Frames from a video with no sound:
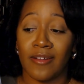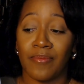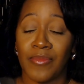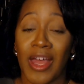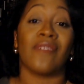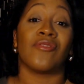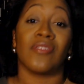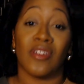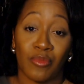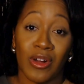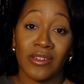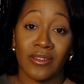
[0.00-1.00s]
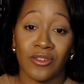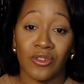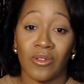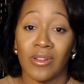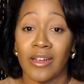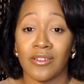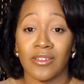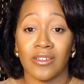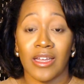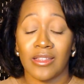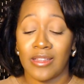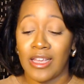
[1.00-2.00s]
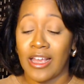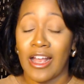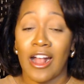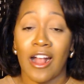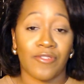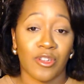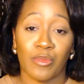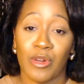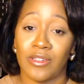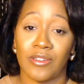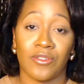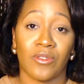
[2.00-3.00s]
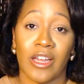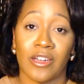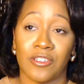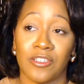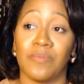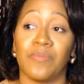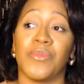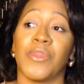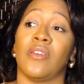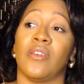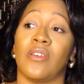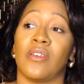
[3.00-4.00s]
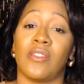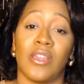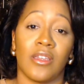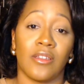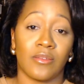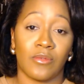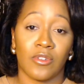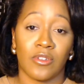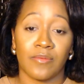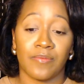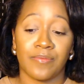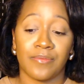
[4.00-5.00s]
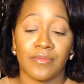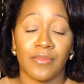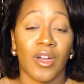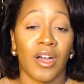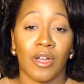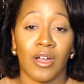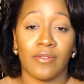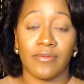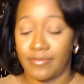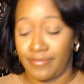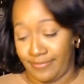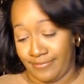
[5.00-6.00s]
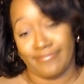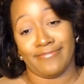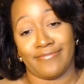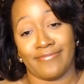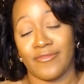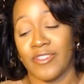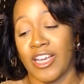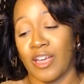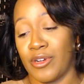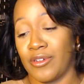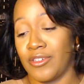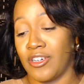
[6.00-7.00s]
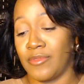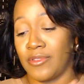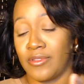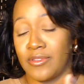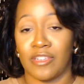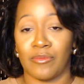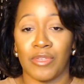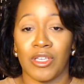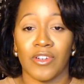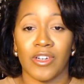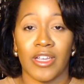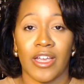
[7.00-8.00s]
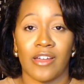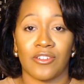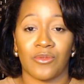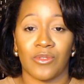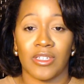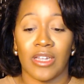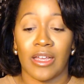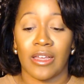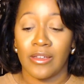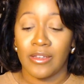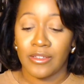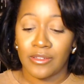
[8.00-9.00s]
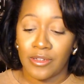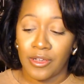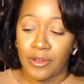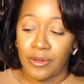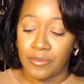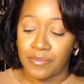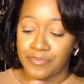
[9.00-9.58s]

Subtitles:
after the presidential election. I think after the presidential election, things will pop off. Lack of better terms, being very casual today. So